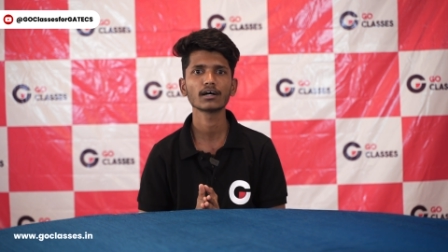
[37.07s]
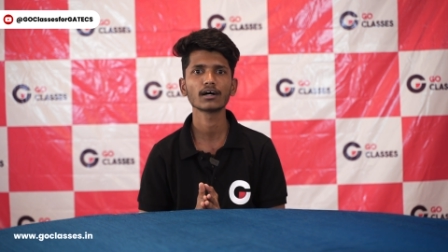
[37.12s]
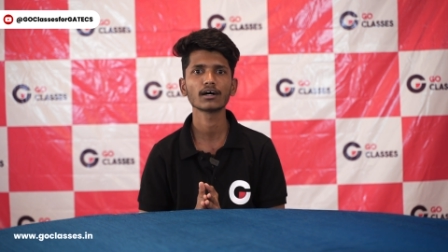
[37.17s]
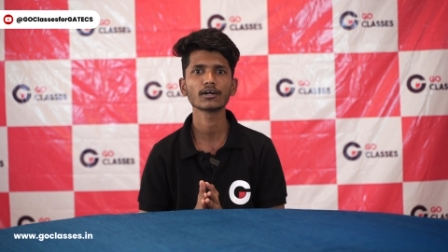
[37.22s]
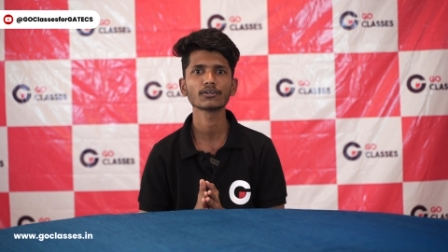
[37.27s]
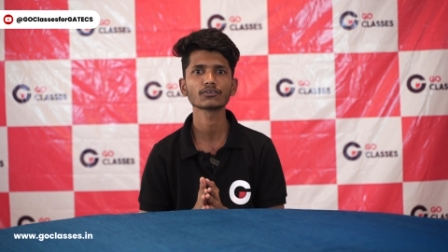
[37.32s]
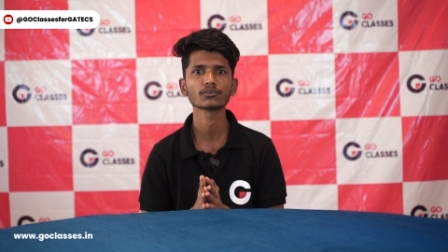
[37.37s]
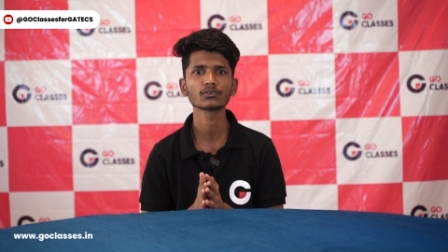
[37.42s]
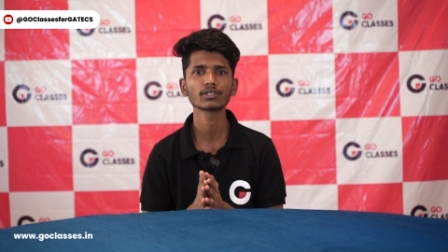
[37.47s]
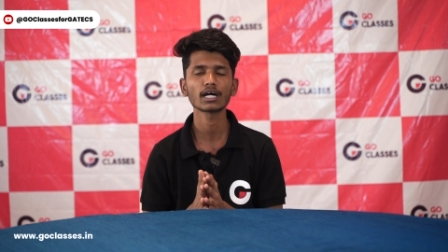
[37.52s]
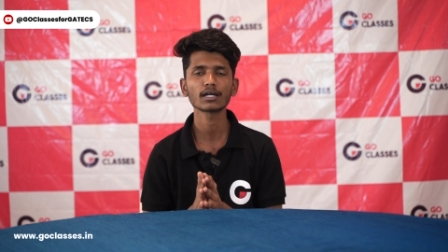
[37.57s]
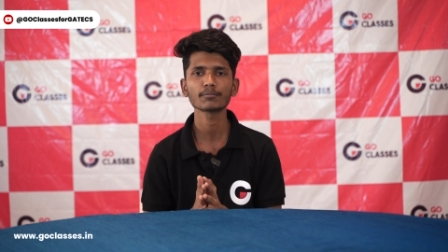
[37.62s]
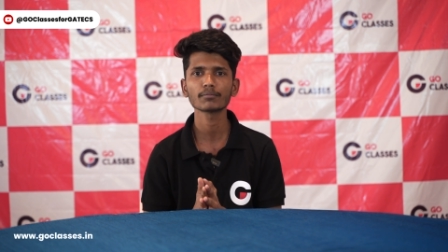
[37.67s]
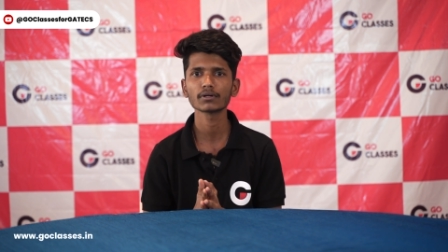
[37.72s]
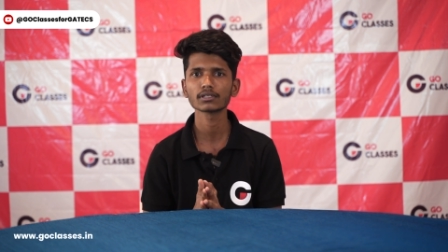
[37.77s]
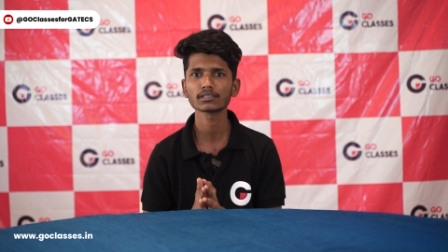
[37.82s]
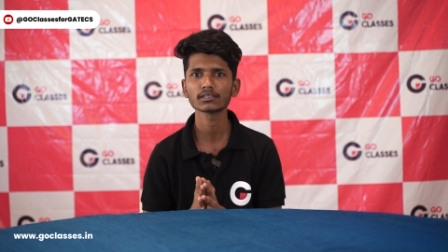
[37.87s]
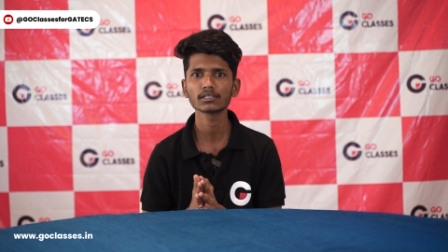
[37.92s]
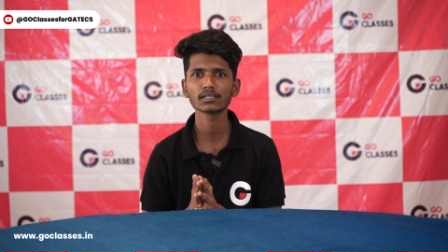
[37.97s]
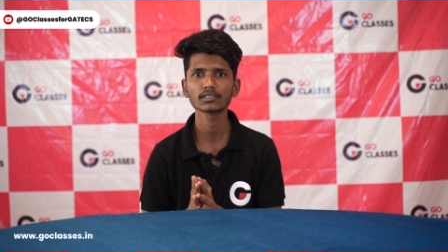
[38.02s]
uh, so that
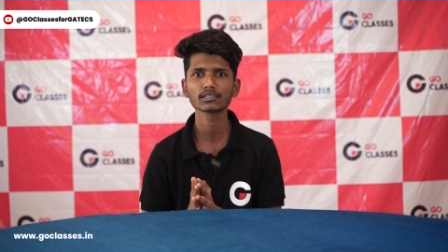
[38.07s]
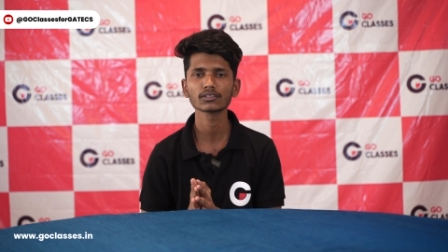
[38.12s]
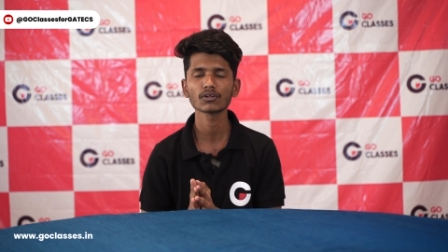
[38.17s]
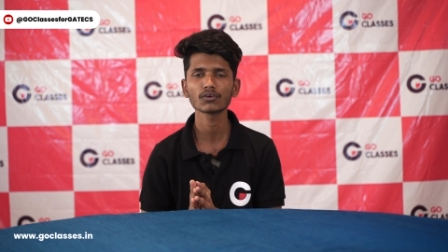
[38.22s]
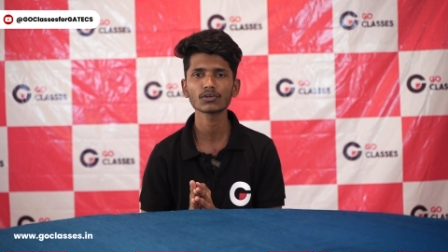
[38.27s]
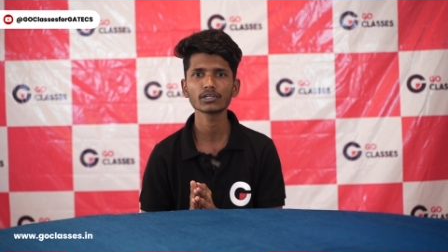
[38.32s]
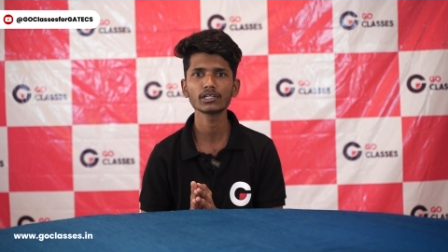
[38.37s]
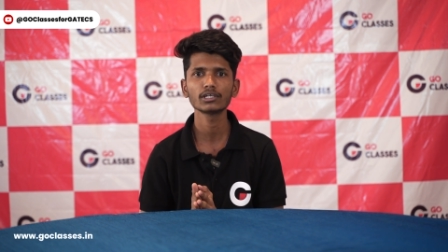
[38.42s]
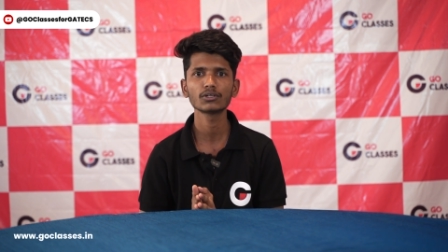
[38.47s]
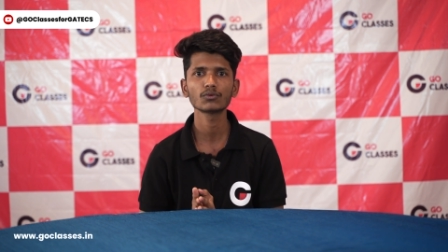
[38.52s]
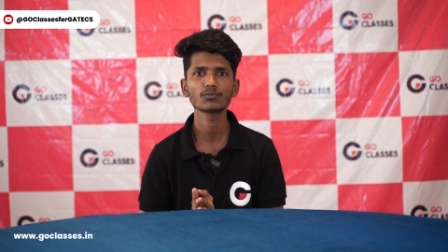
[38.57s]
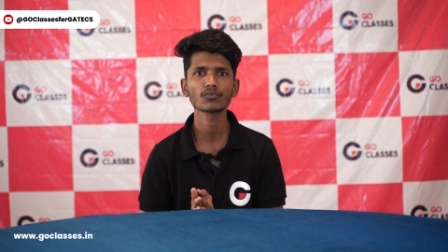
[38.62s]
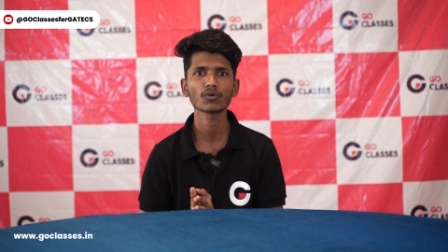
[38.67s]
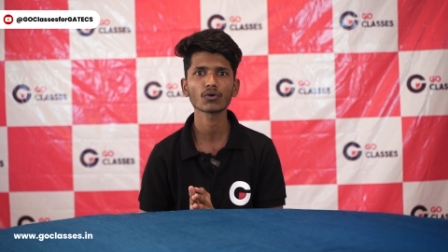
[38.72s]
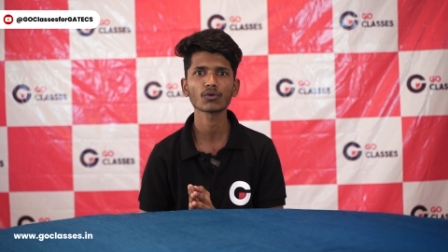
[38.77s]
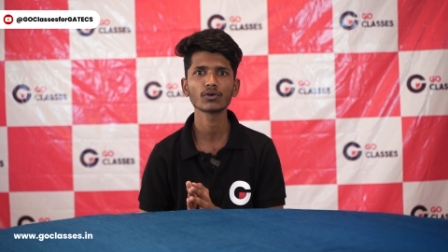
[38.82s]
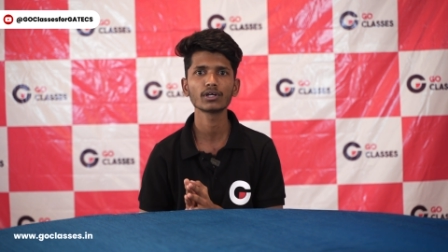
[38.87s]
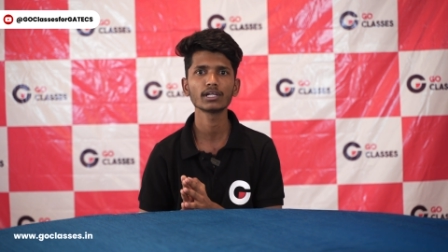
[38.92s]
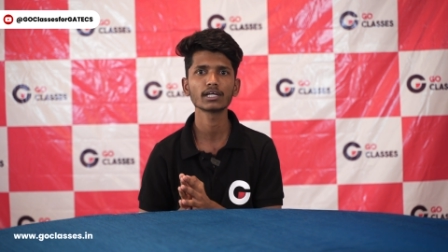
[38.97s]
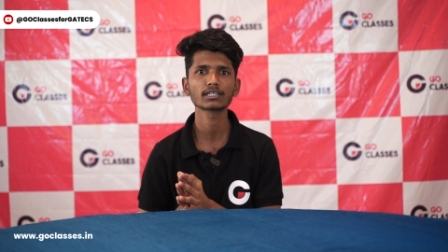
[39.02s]
person does not need to
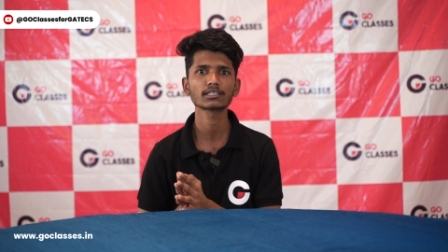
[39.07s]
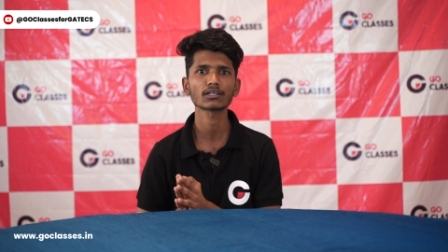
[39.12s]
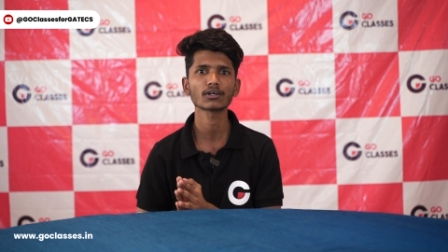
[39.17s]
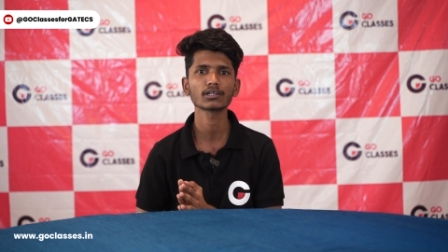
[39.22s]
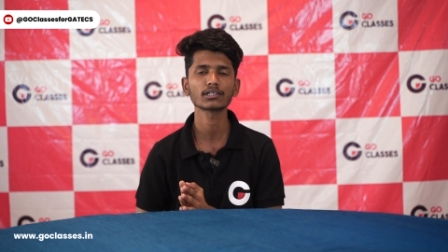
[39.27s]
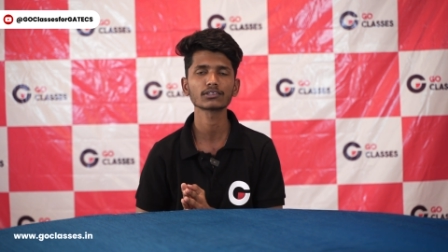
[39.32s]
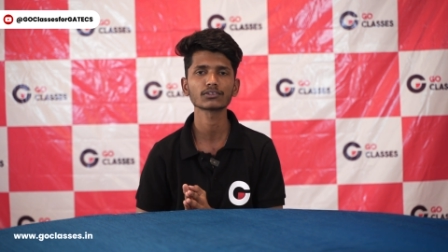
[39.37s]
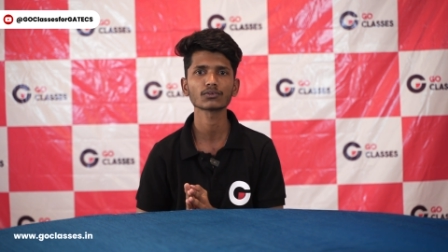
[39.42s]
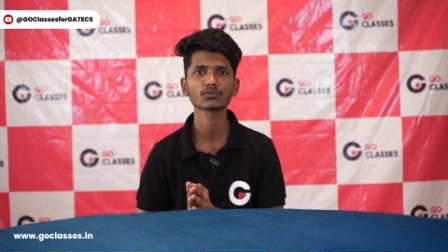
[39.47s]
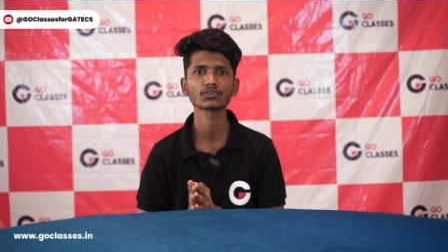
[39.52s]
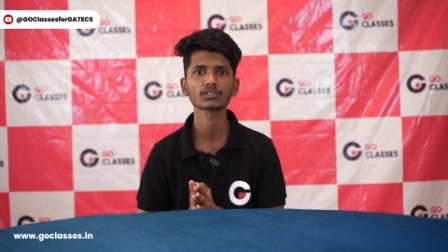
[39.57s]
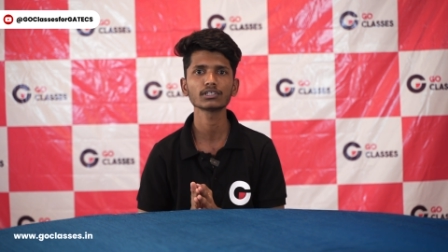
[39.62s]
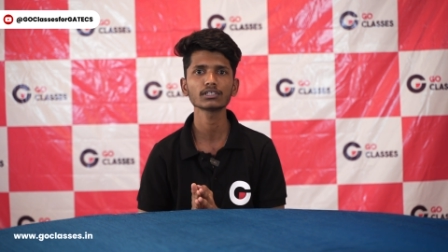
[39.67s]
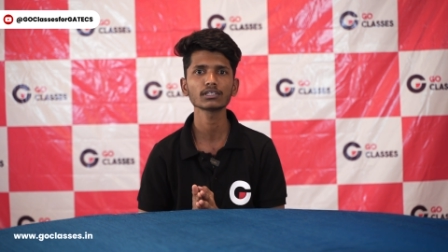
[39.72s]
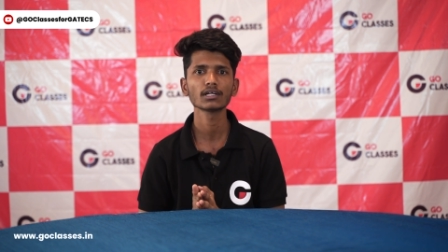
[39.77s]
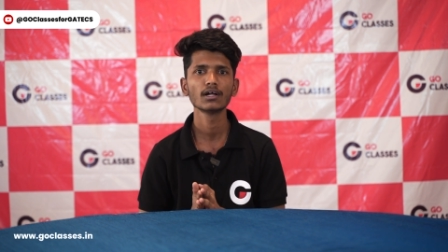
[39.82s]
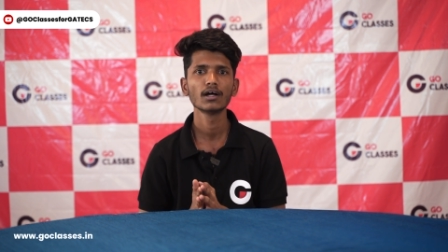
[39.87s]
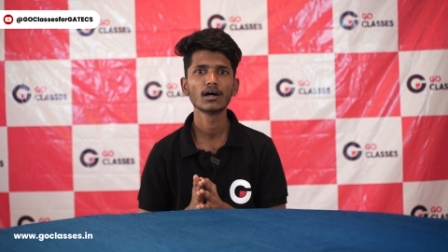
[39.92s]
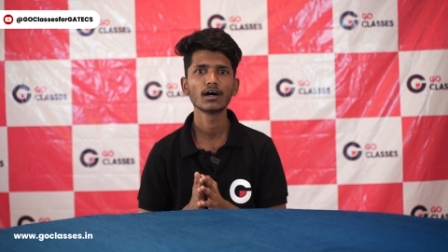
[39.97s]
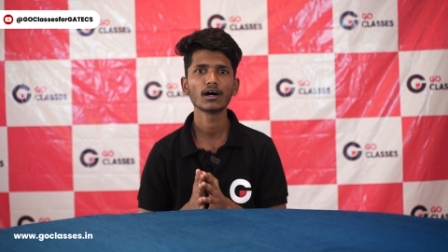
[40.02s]
follow any extra
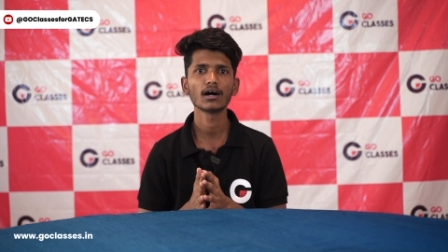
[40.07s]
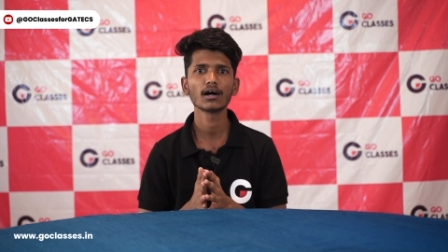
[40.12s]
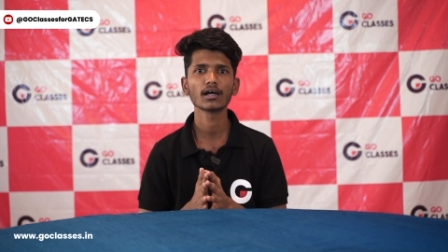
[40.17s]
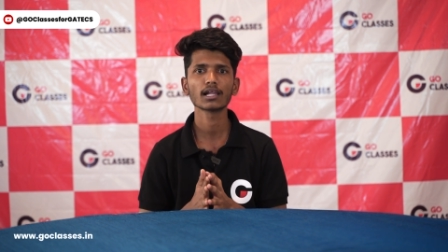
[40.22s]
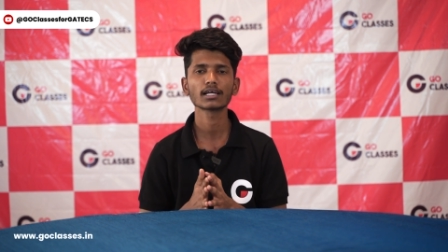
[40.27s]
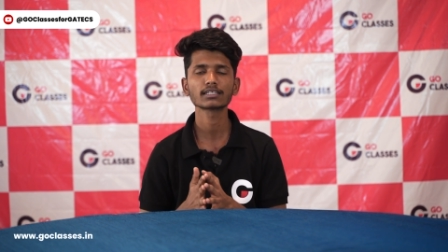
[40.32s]
resources uh,